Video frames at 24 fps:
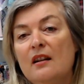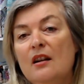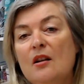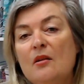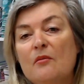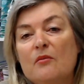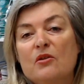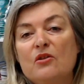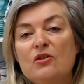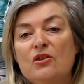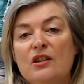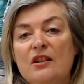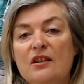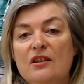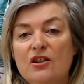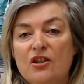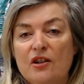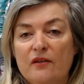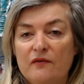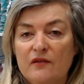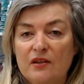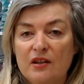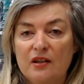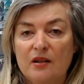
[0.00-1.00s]
but she'd
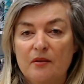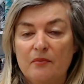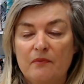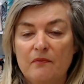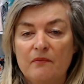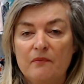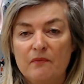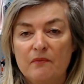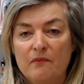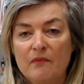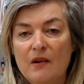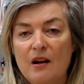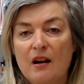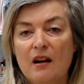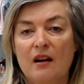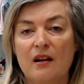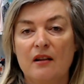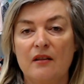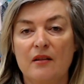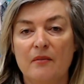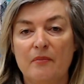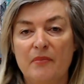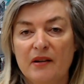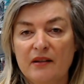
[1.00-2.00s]
shifted
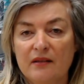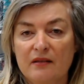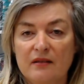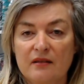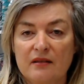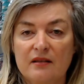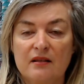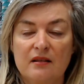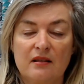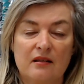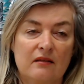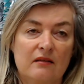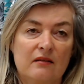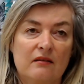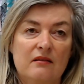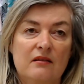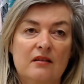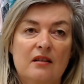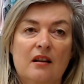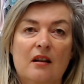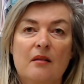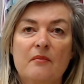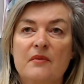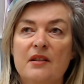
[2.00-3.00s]
the buttons to
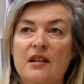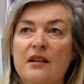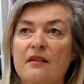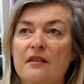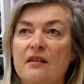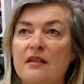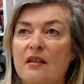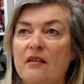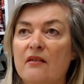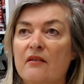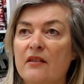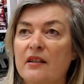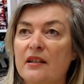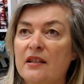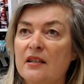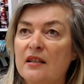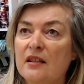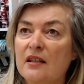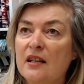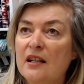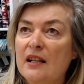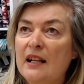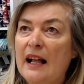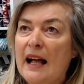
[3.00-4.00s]
come down the side.
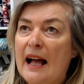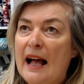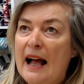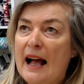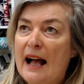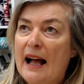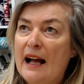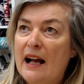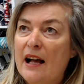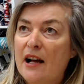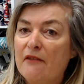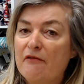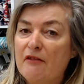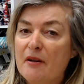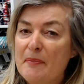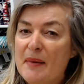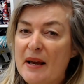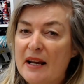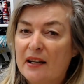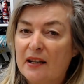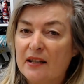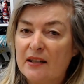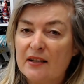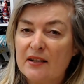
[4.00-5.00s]

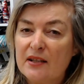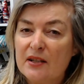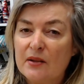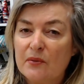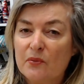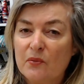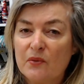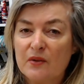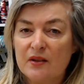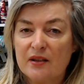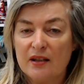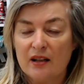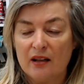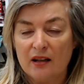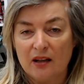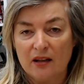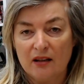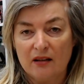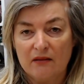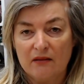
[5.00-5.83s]
Rebecca's was like a